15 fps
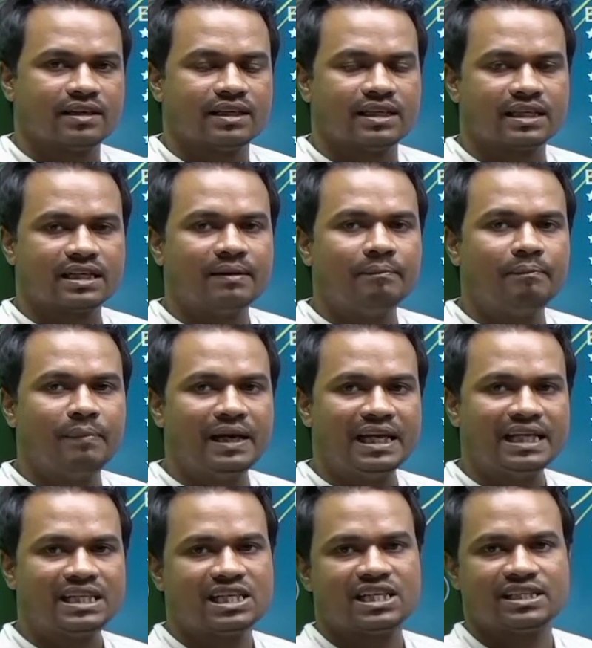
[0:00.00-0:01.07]

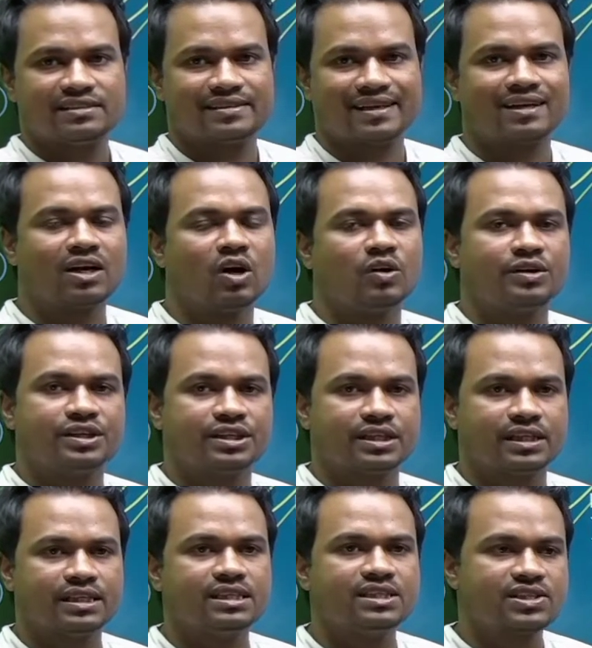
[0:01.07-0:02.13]
completely suck out
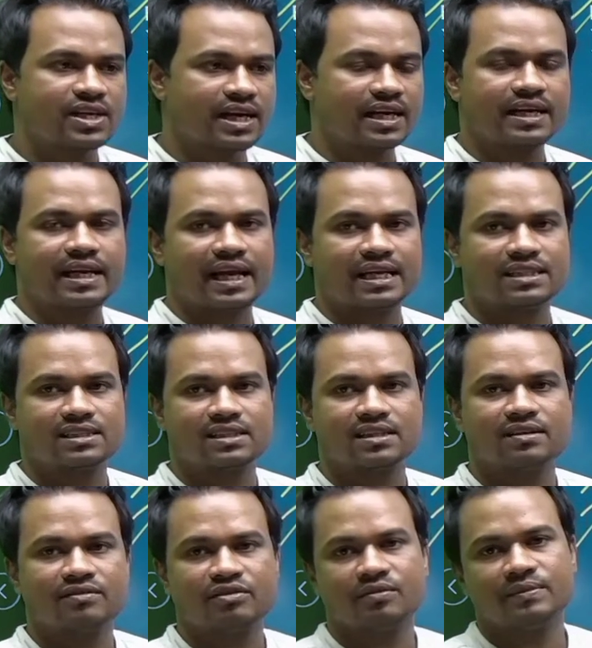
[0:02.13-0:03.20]
entire cash
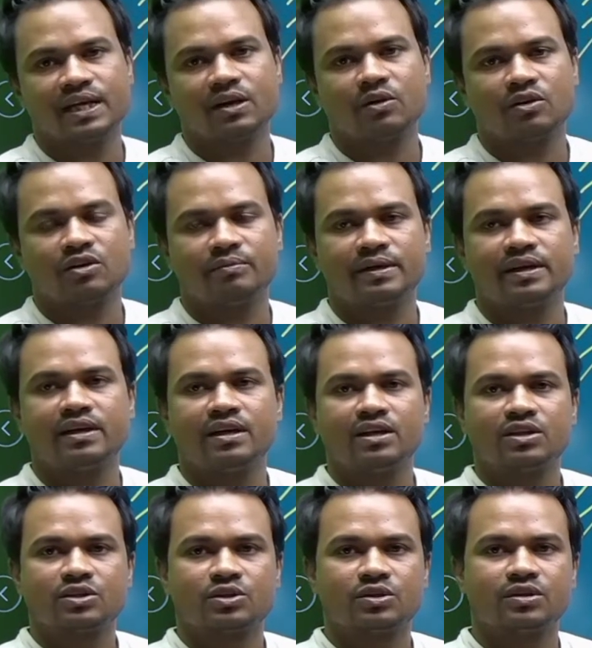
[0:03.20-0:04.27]
from the economy.
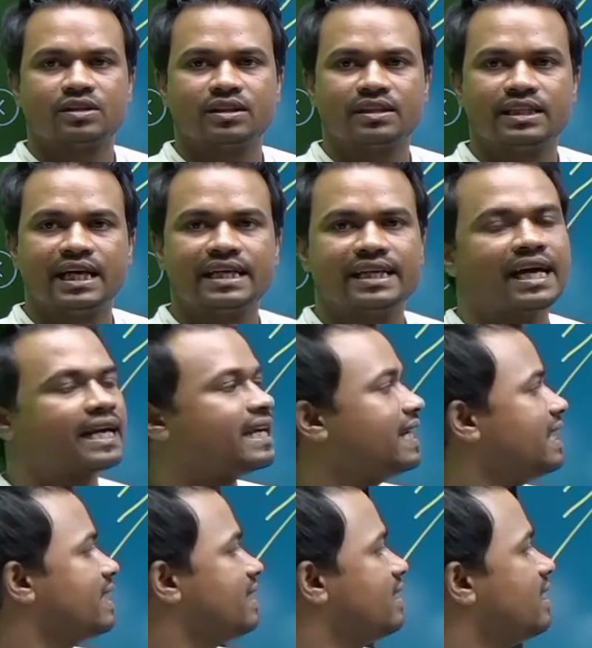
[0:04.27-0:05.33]
So that
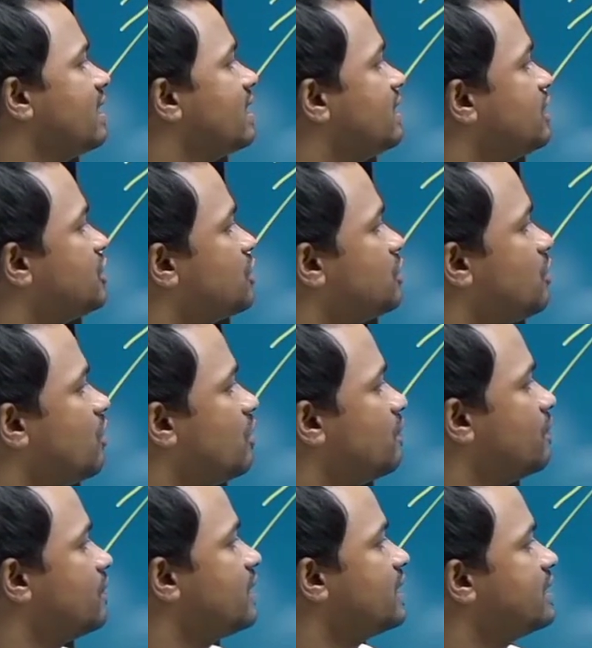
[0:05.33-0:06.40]
again the issue of
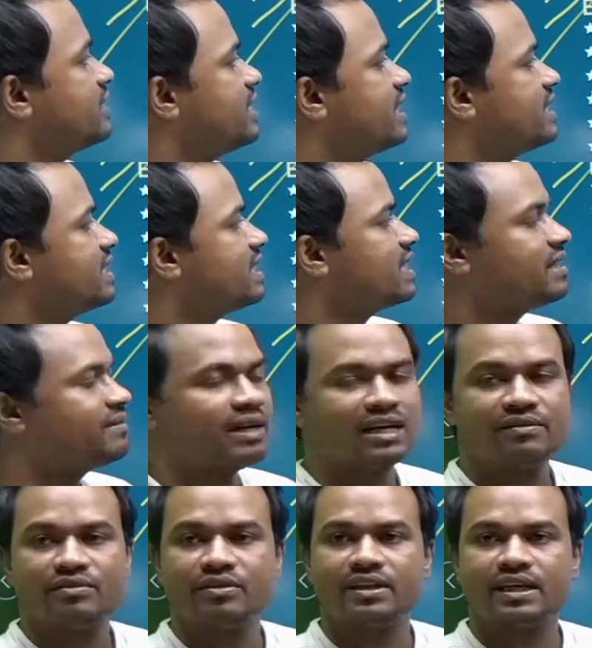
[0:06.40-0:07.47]
changing demand
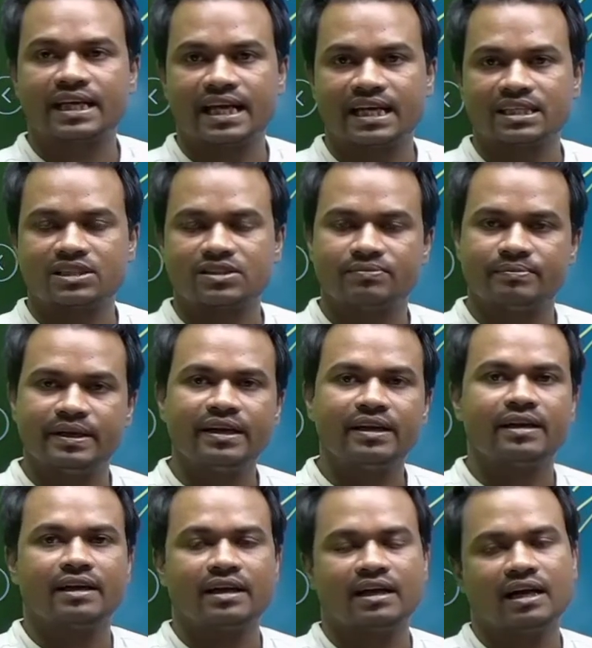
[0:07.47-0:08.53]
for the cash may
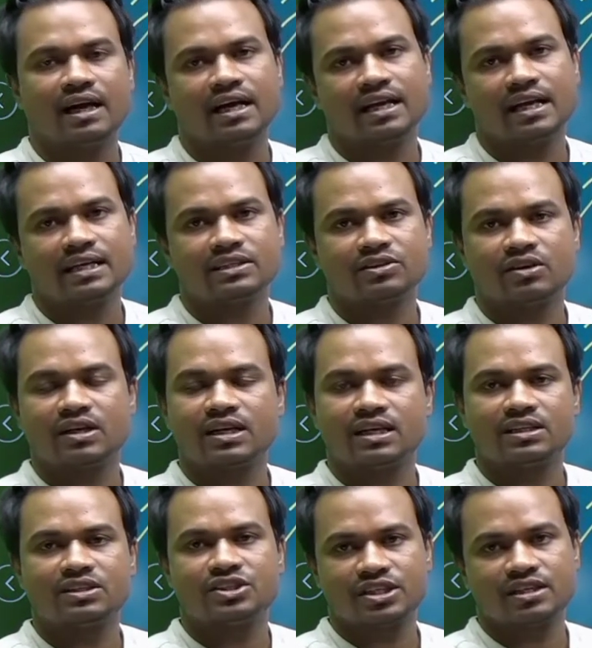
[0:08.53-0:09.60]
arise or
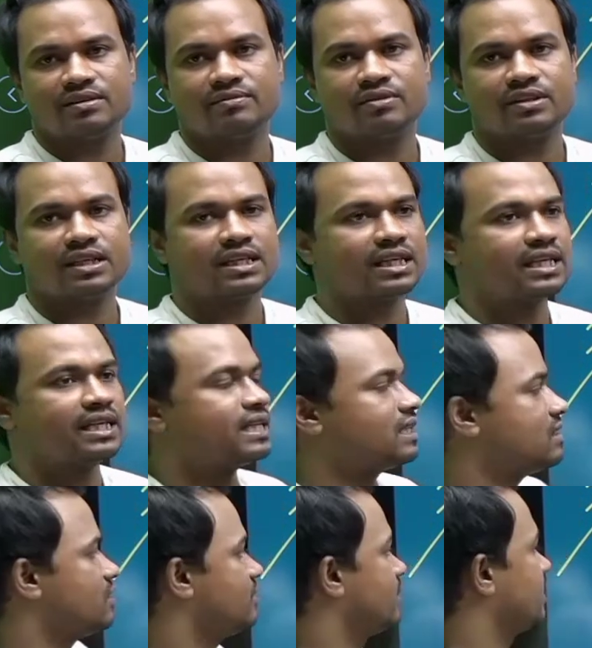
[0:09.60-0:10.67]
concern for any country.